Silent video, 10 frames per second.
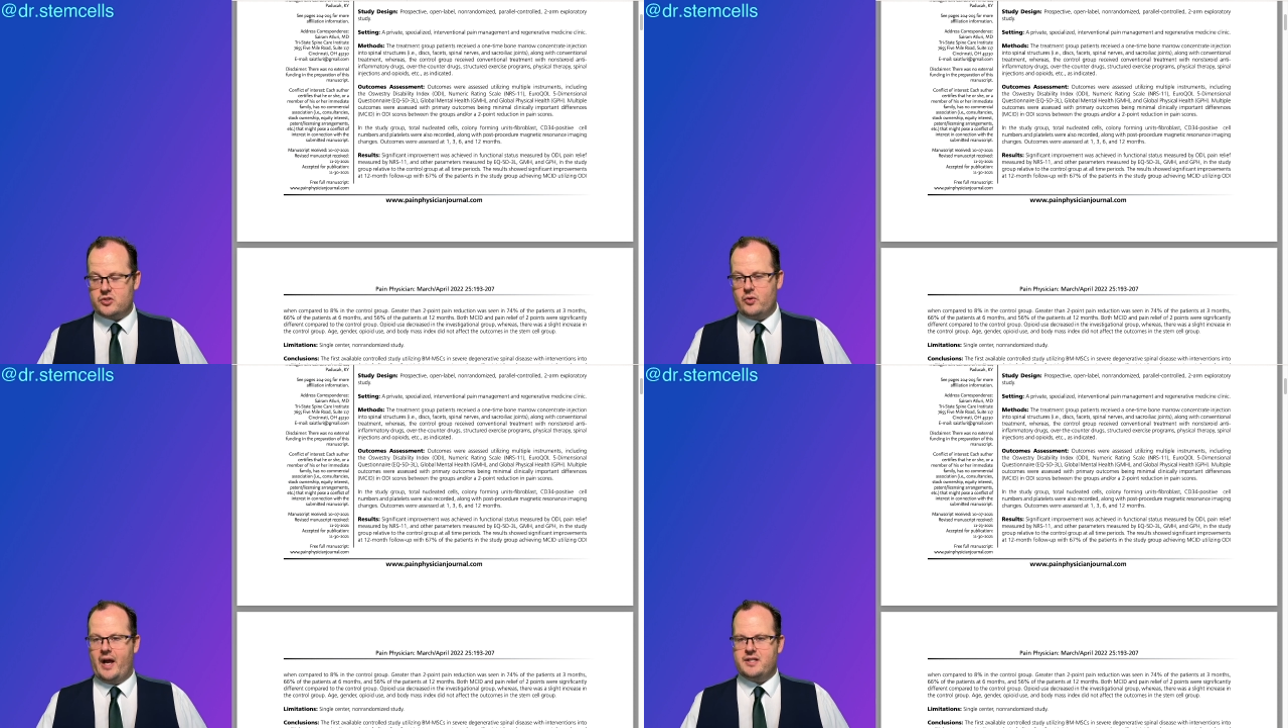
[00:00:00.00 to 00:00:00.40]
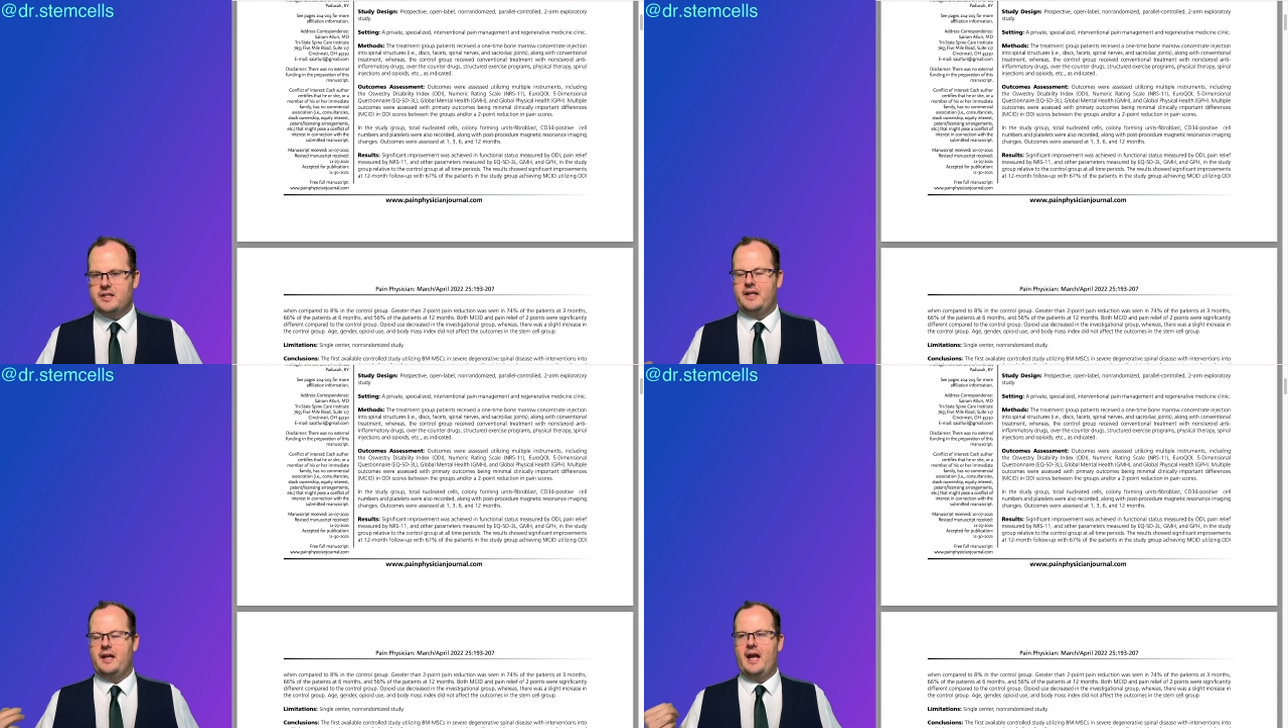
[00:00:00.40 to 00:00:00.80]
So
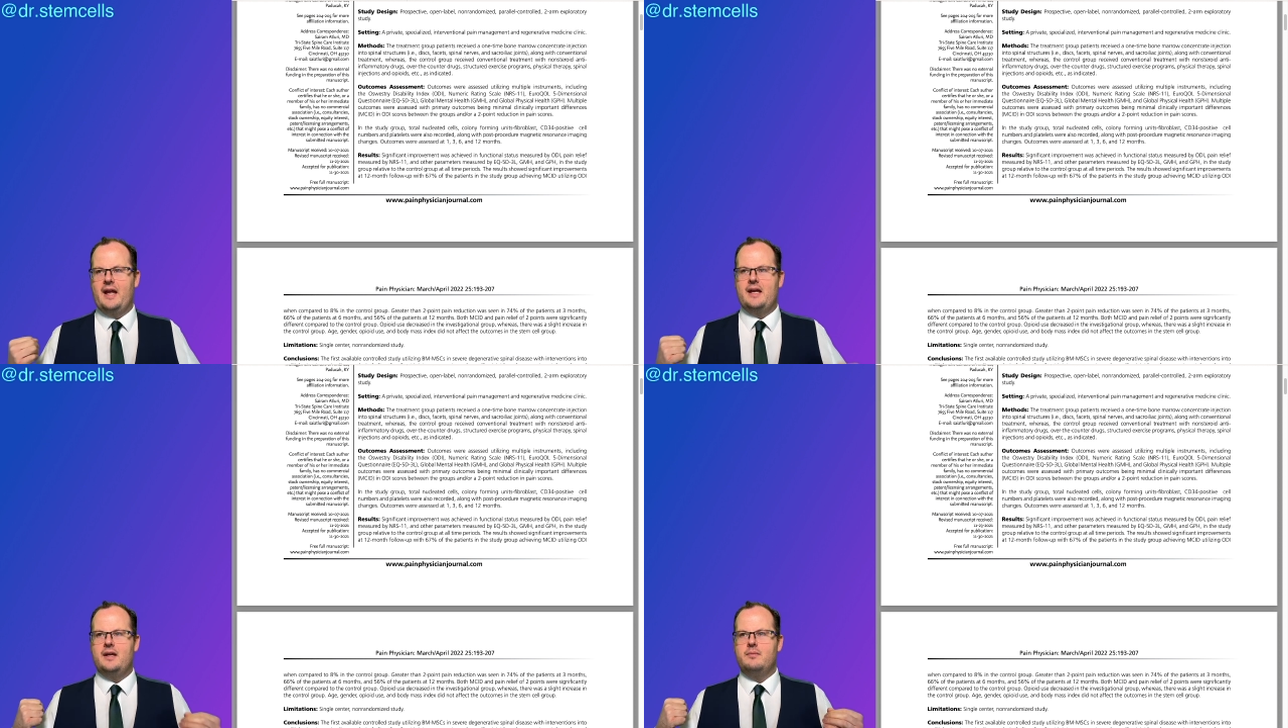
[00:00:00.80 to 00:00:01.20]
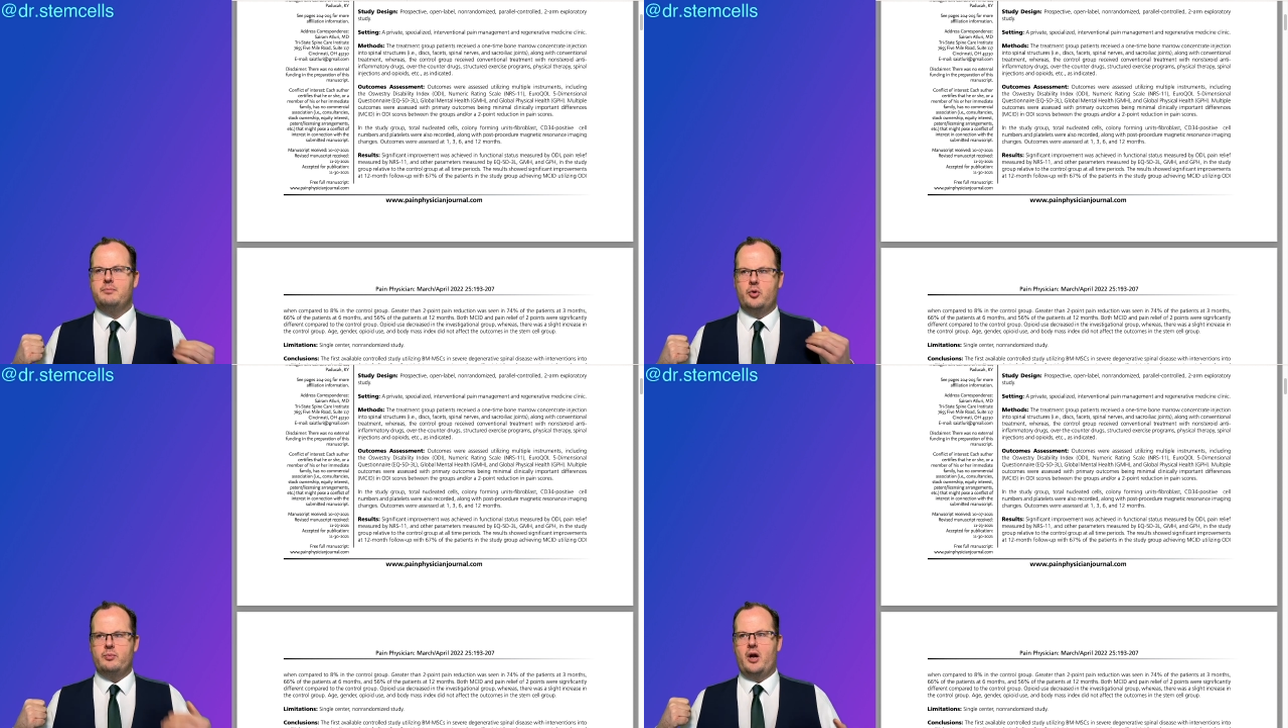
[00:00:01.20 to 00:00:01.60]
actually a
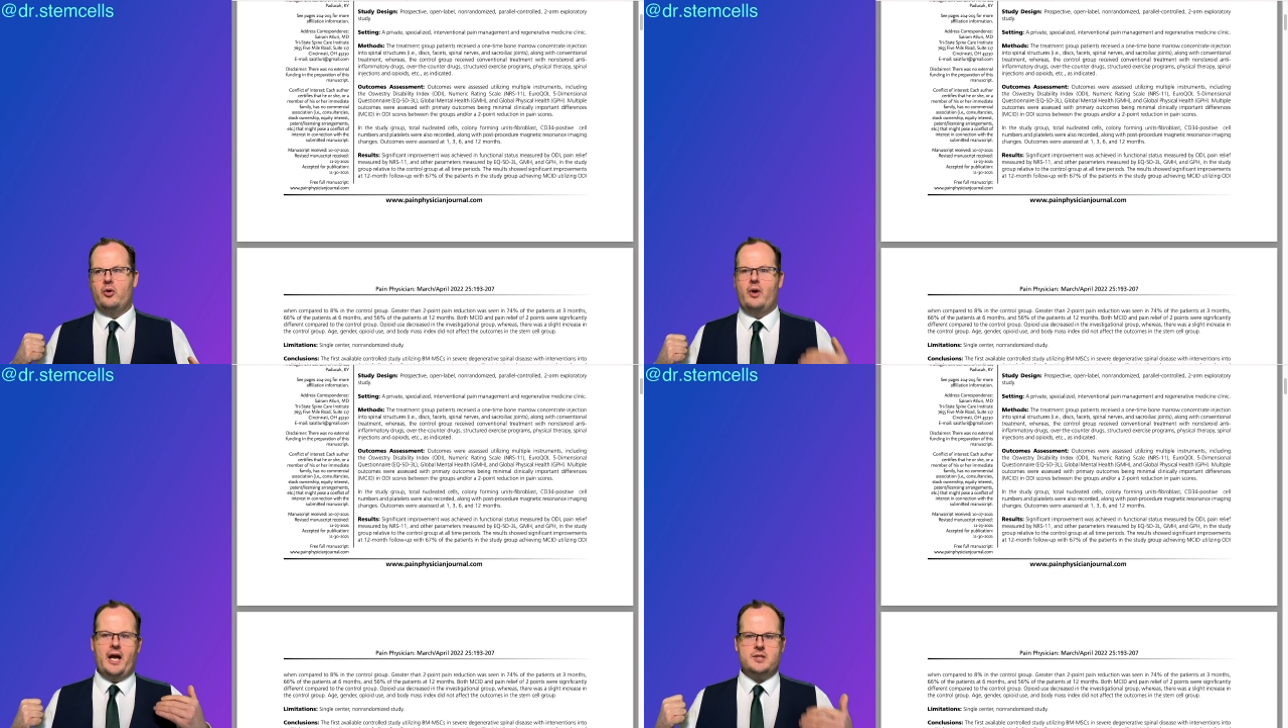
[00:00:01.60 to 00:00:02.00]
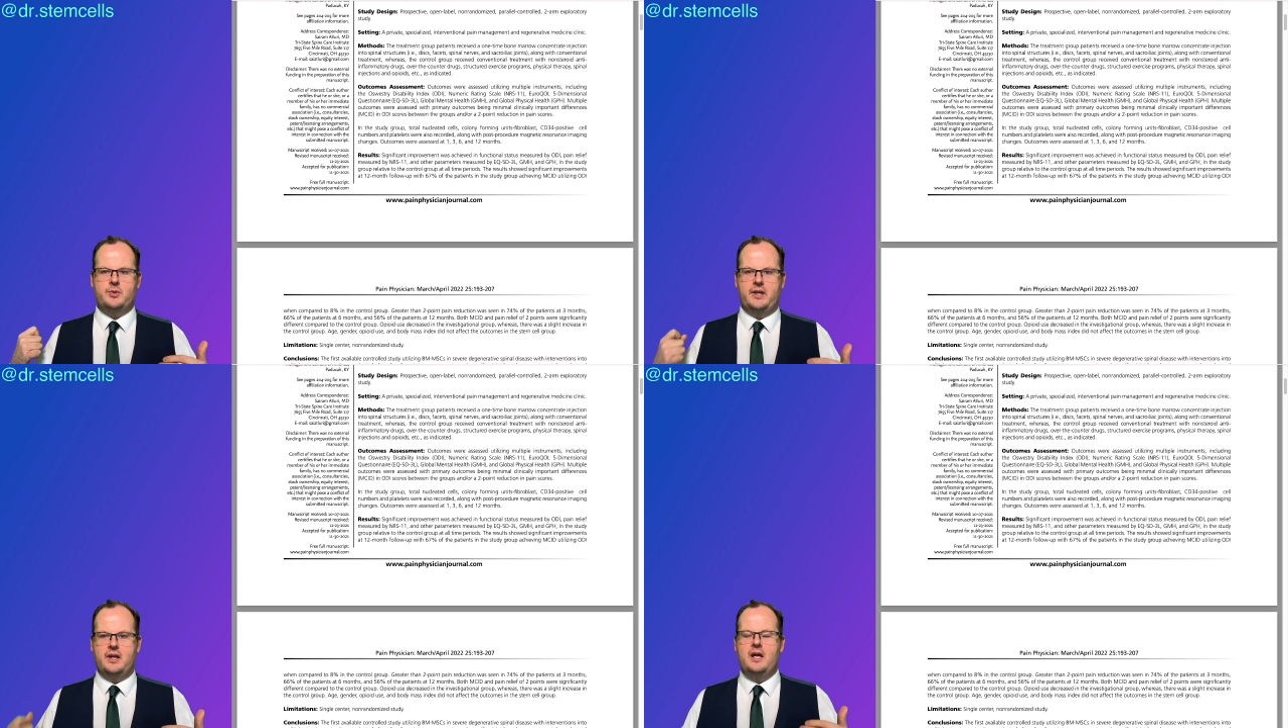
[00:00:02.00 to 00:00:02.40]
bone marrow
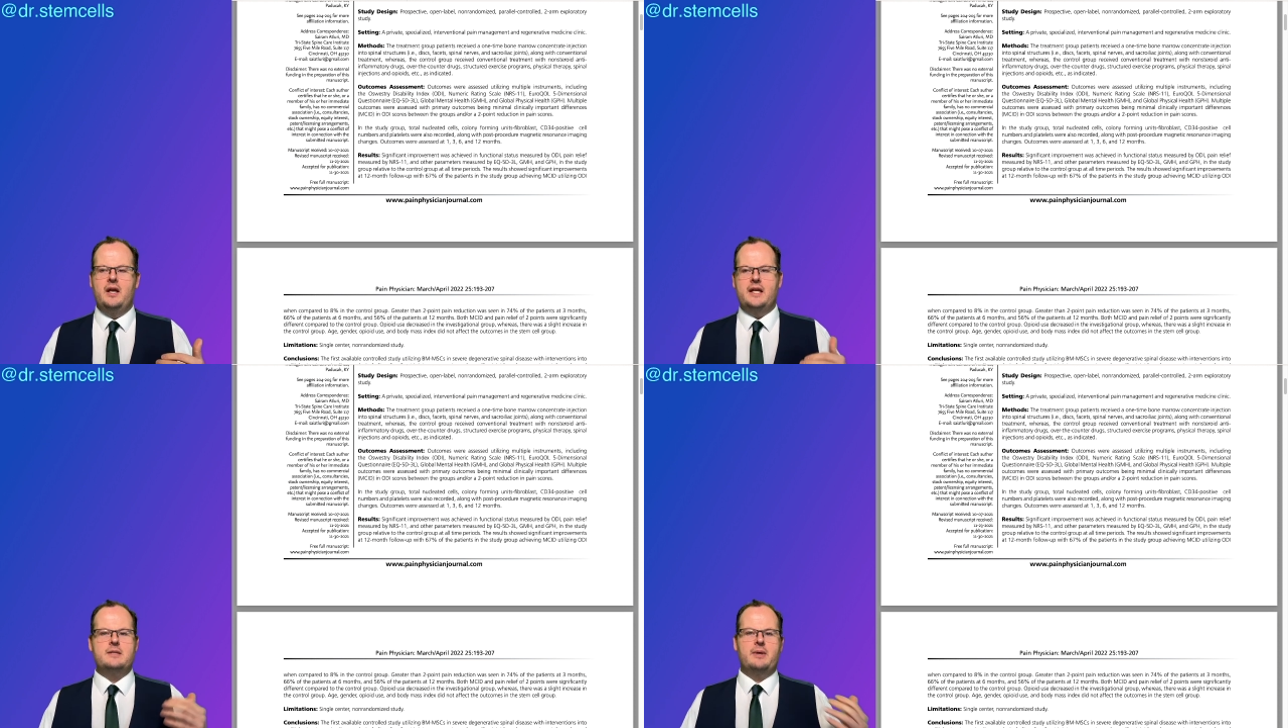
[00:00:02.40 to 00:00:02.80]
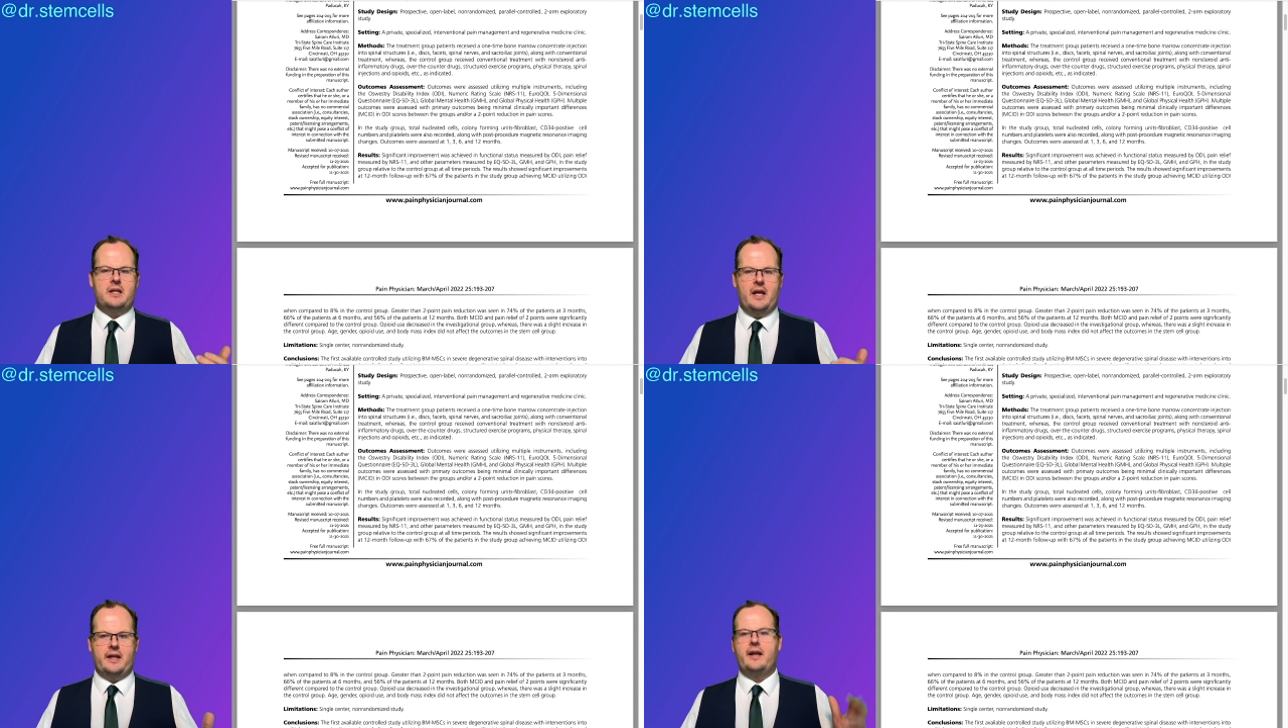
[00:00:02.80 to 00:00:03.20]
aspirate is a
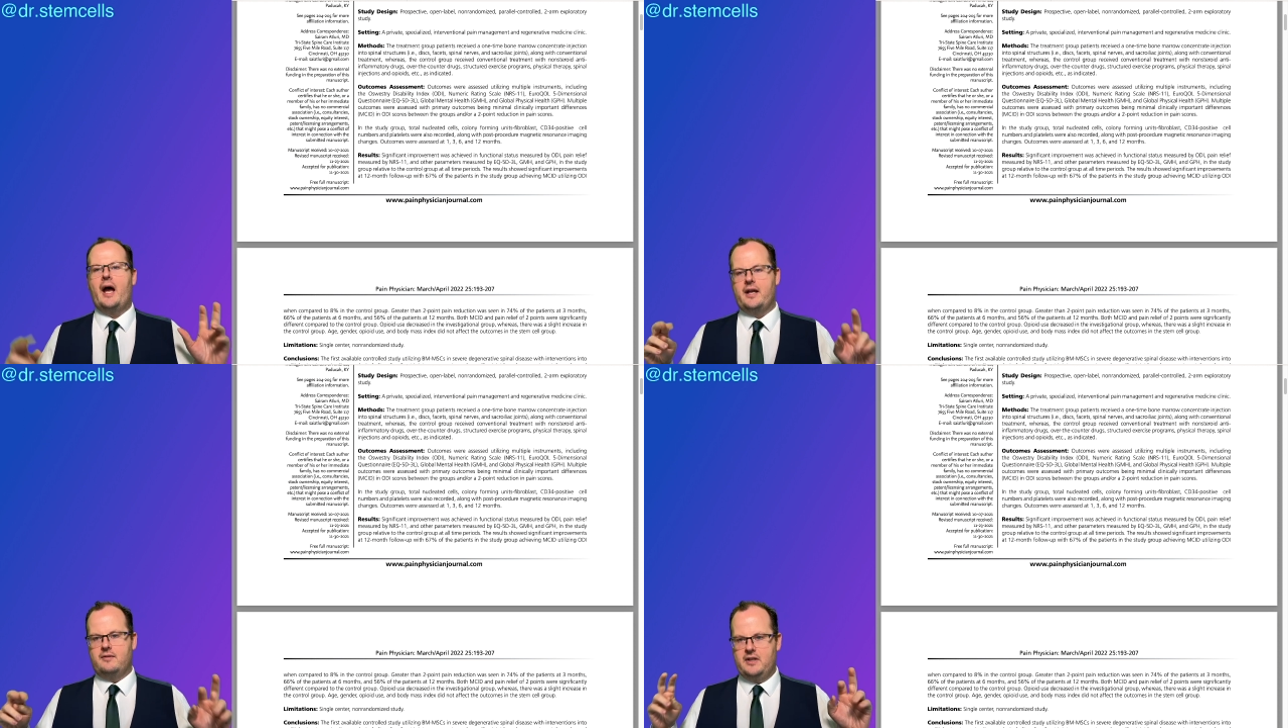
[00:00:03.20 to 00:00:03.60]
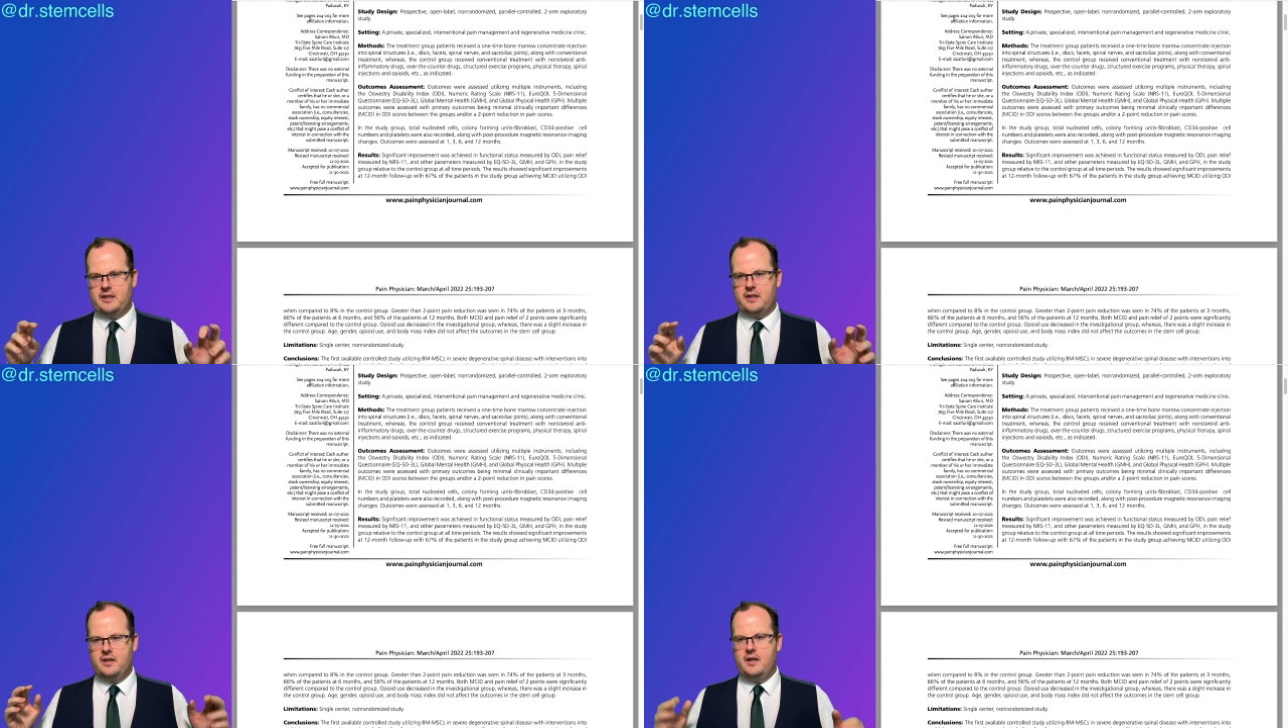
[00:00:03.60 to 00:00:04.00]
bit like an activated